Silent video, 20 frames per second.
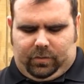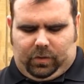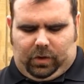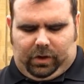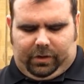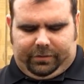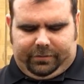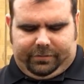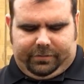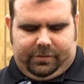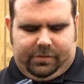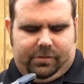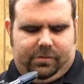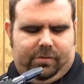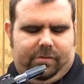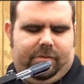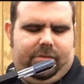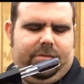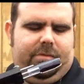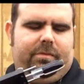
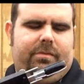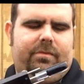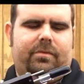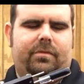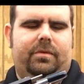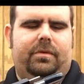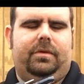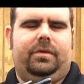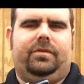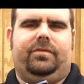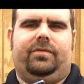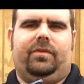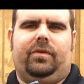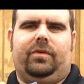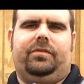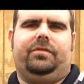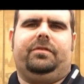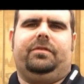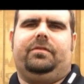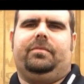also, as far
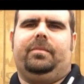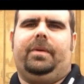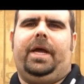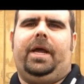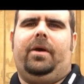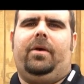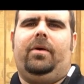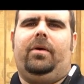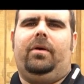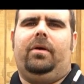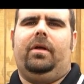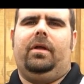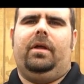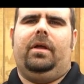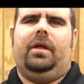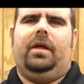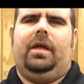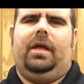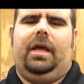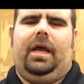as this mount,
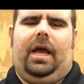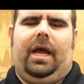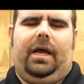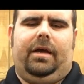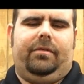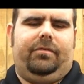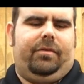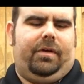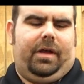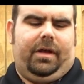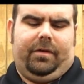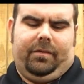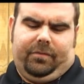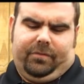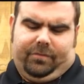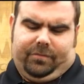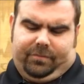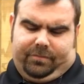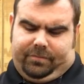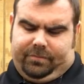I've
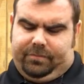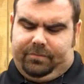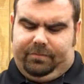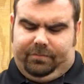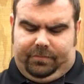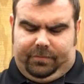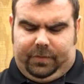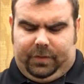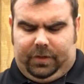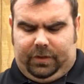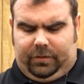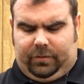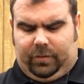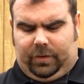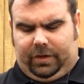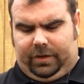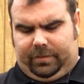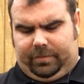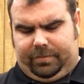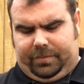done
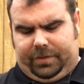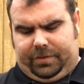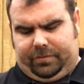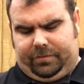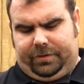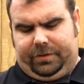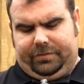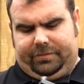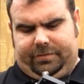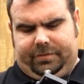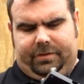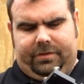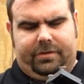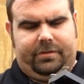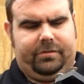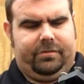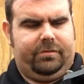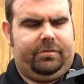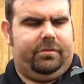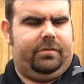quite a bit of
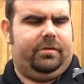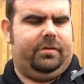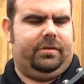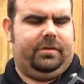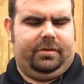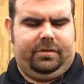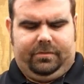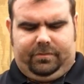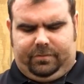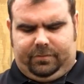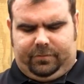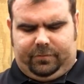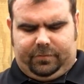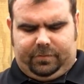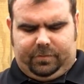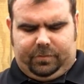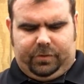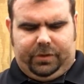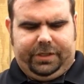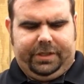research
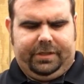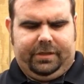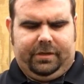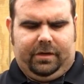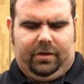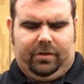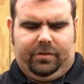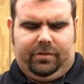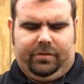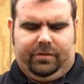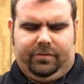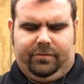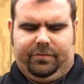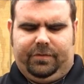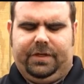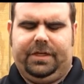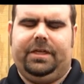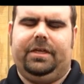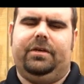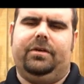from reading all the
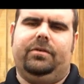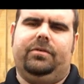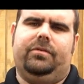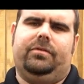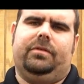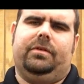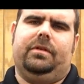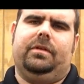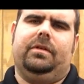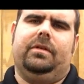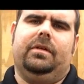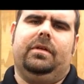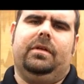videos and